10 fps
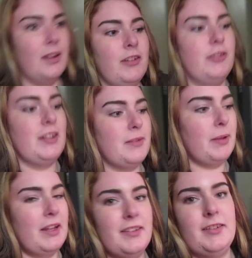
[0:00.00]
dress
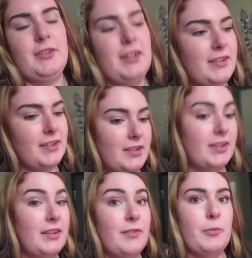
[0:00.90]
pants or dresses
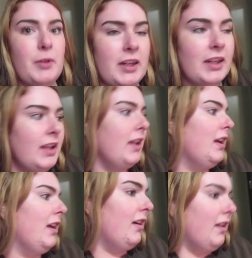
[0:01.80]
just because of work.
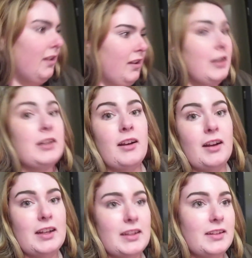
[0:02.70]

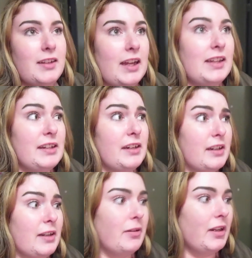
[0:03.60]
On
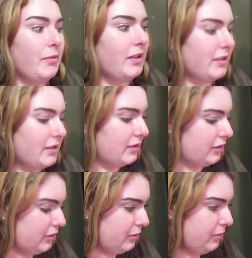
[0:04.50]
Saturday when I went
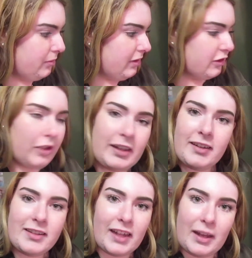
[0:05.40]
to the
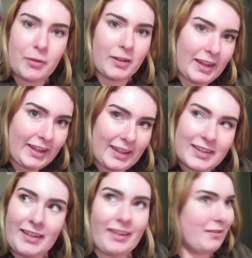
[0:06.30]
trails, I wore
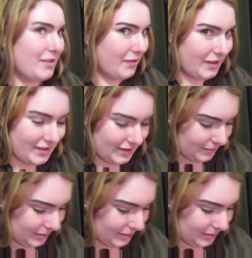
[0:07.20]
leggings, and that was the first as